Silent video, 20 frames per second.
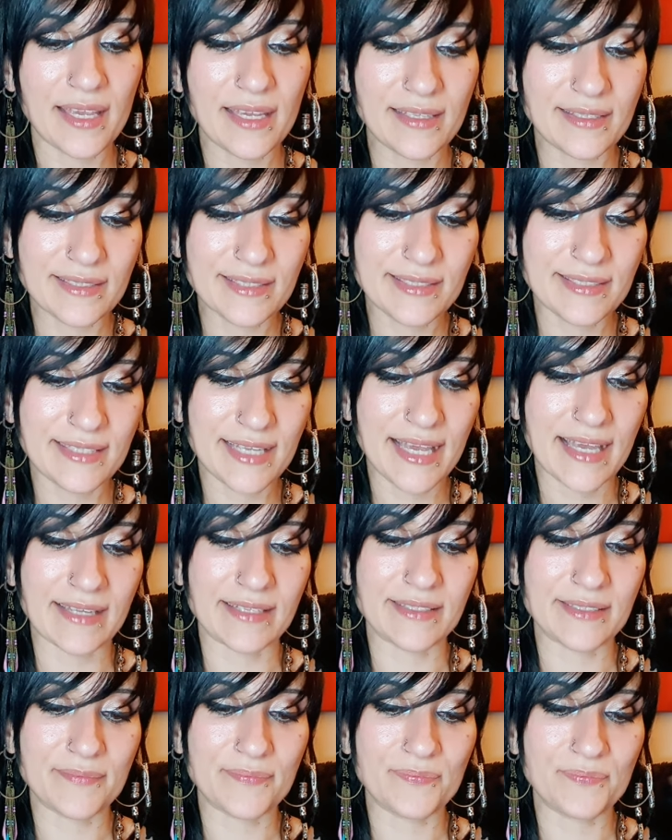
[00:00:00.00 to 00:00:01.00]

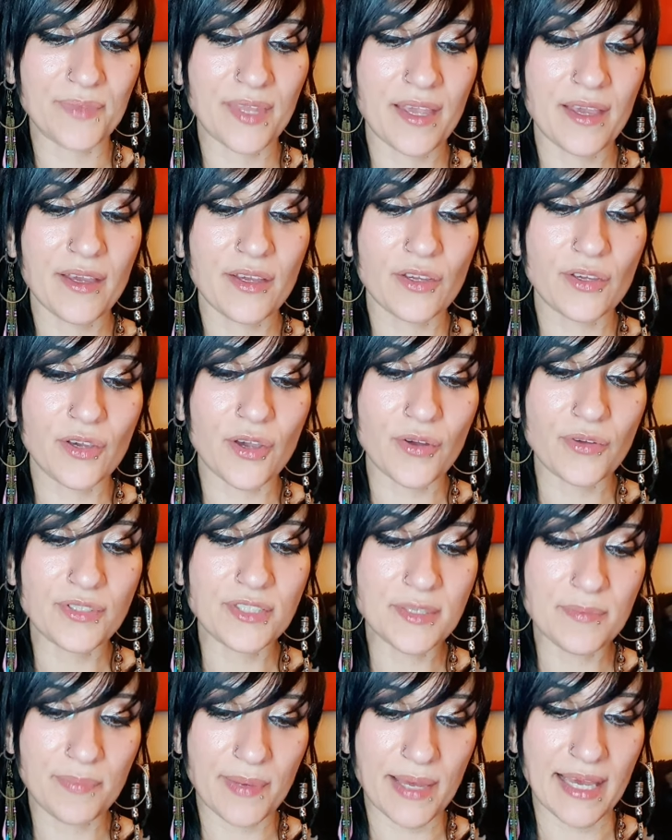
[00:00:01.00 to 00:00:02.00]
Instead, go
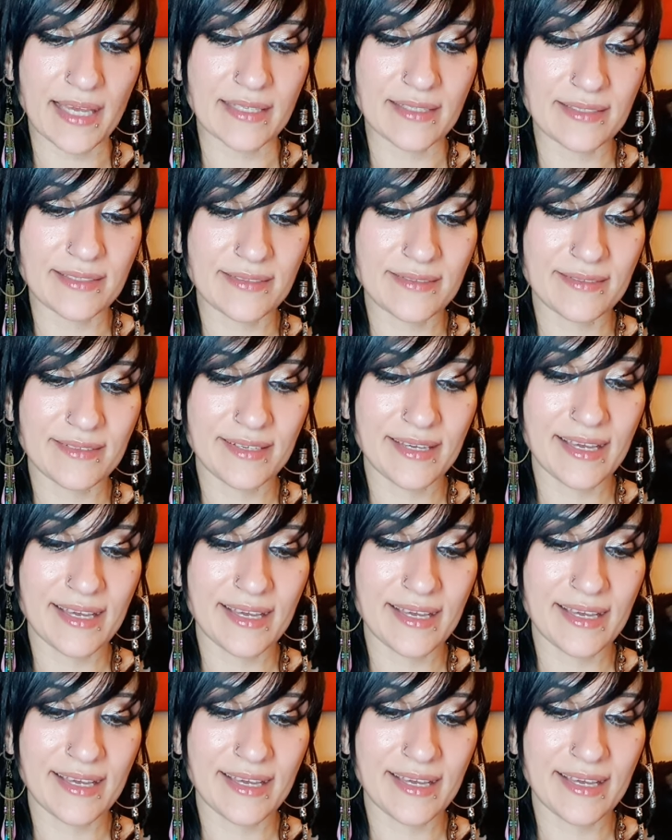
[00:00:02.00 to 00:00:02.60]
to bed